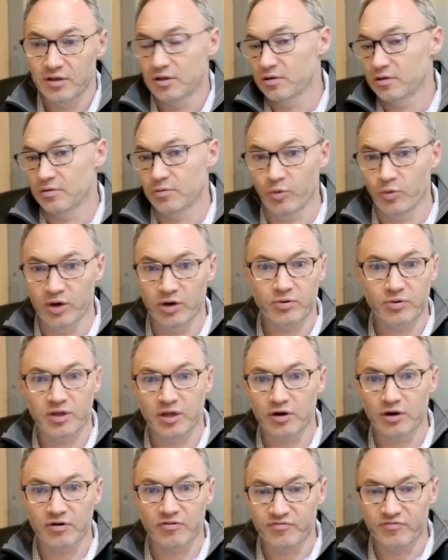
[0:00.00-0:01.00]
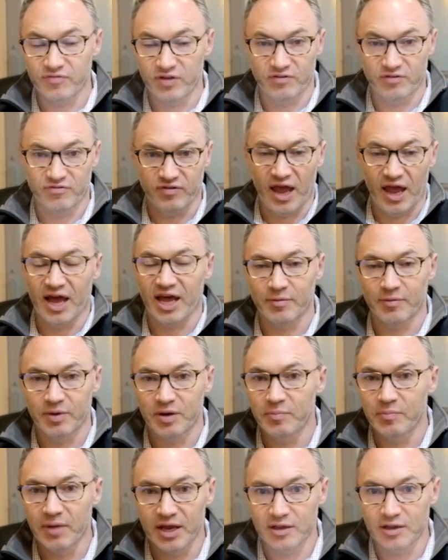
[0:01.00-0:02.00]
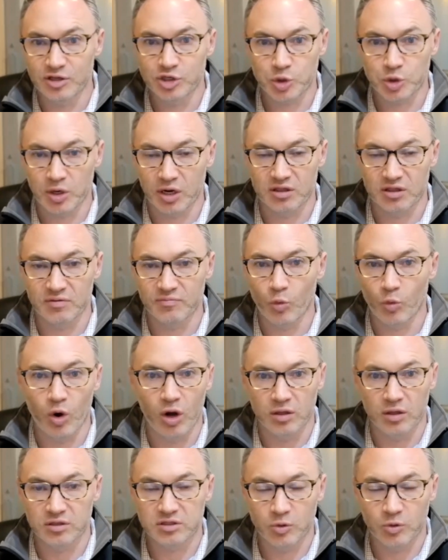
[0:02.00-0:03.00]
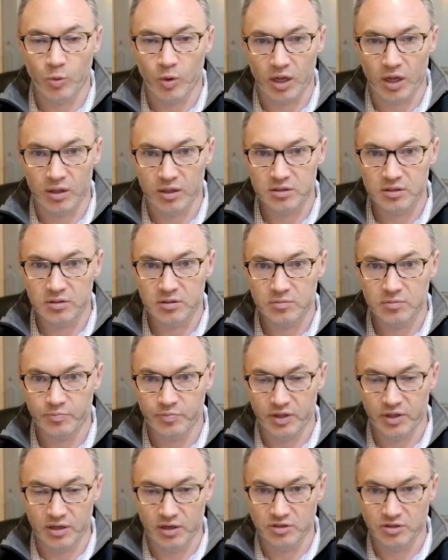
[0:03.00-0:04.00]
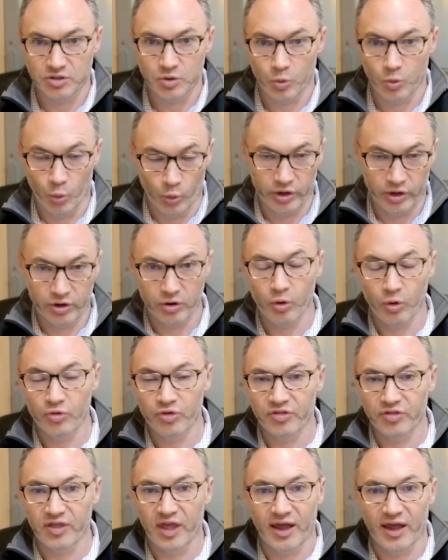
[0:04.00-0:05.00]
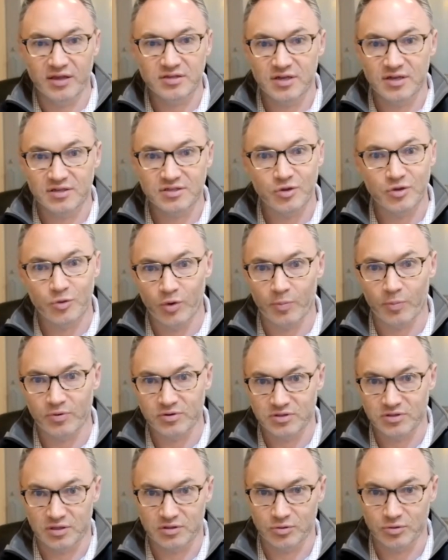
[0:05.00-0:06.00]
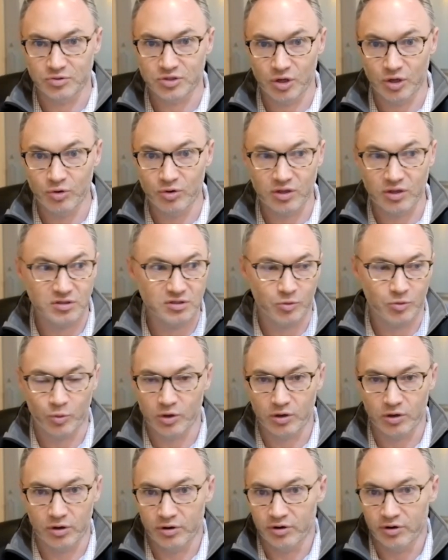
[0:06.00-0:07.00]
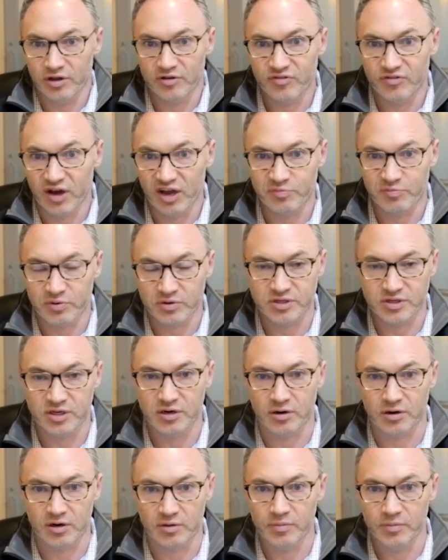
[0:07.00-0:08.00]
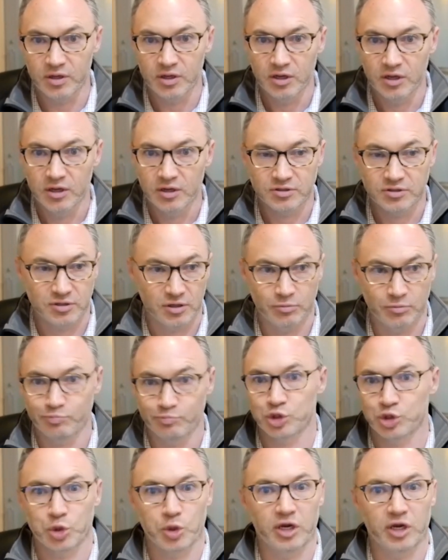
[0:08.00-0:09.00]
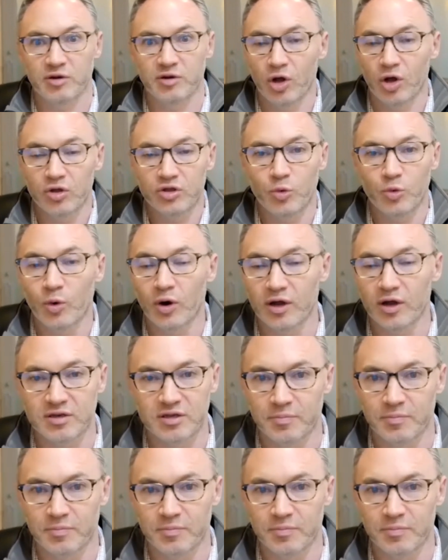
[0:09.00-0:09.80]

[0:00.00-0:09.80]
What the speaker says: we don't care if Adam and Mehdi trade them wallet to wallet, because we are holding the assets that represent those tokens and we're earning 5% on them. So trade them all you want. Doesn't